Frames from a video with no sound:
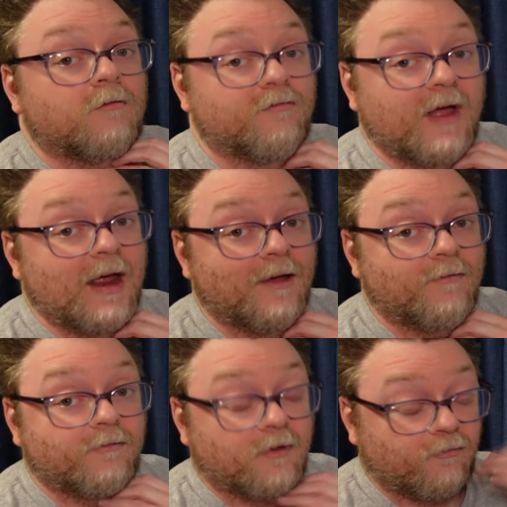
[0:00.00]

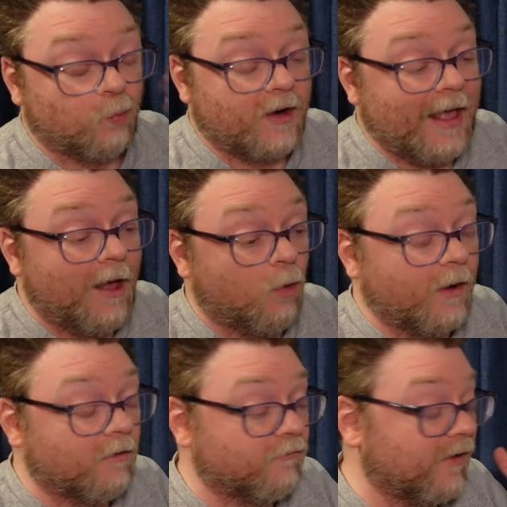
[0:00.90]
Vans, because Weird Al
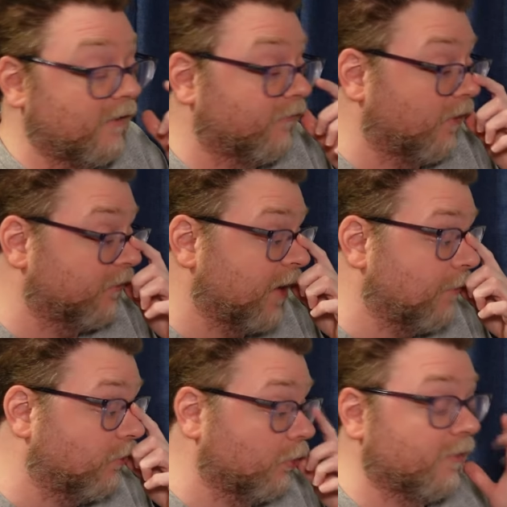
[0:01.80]
wears Vans all the
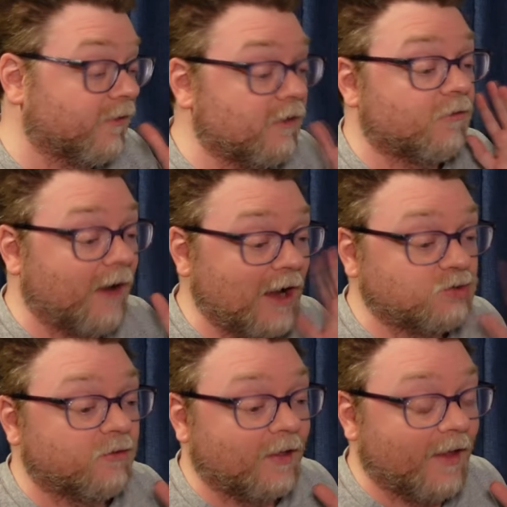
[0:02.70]
time too, but these are
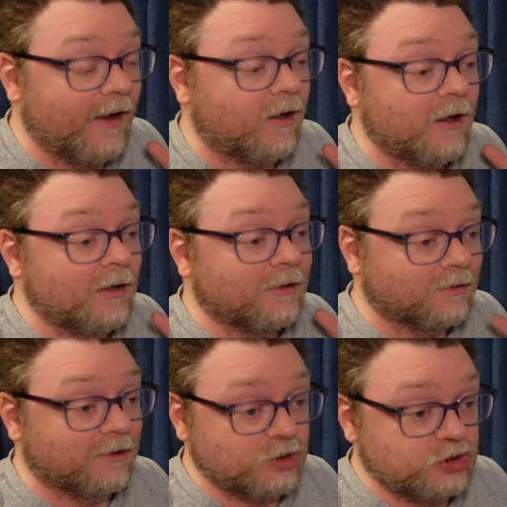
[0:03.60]
actually like
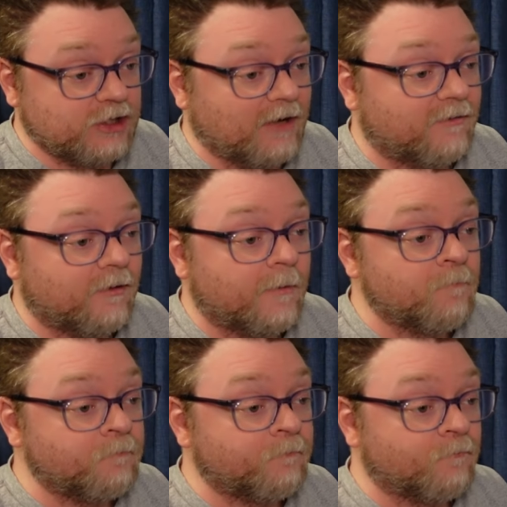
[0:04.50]
legit,
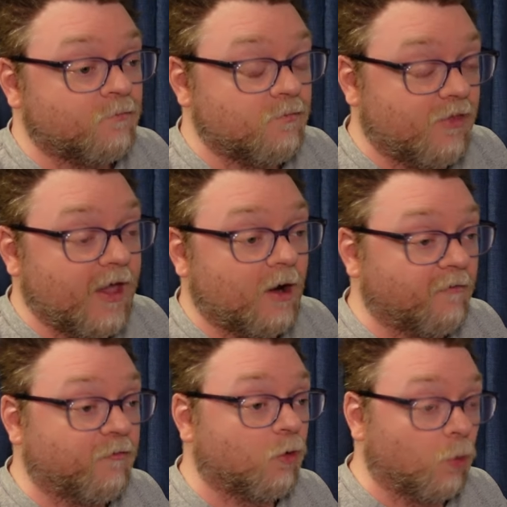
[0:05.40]
they are
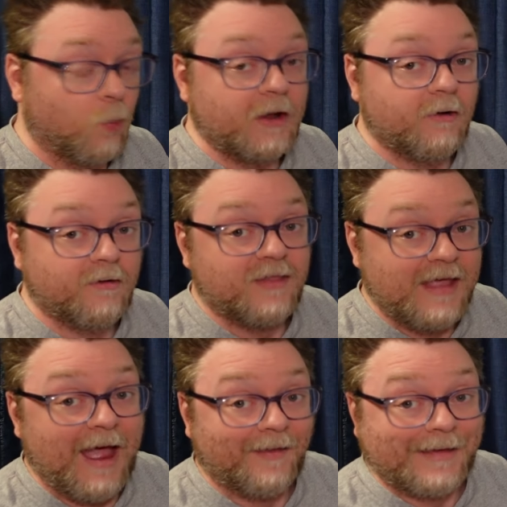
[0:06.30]
for Weird
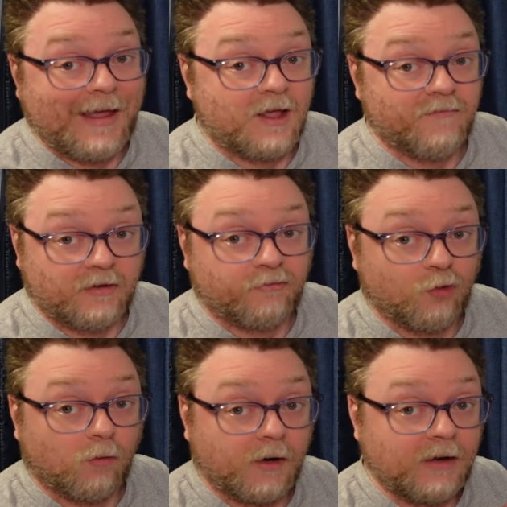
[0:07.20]
the Al Yankovic
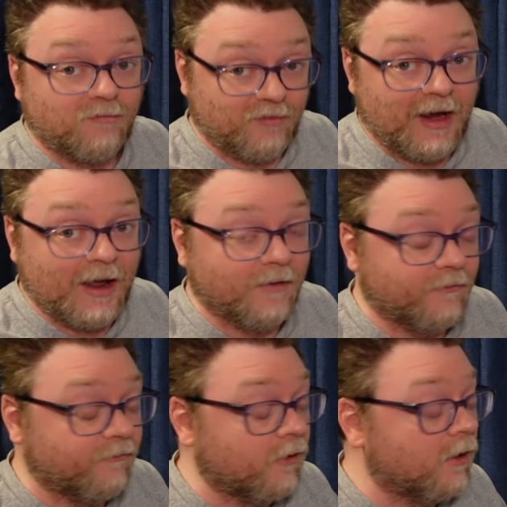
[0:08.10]
Story
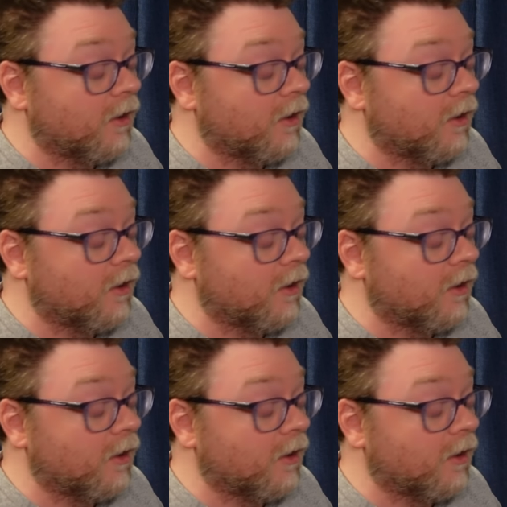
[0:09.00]
Vans.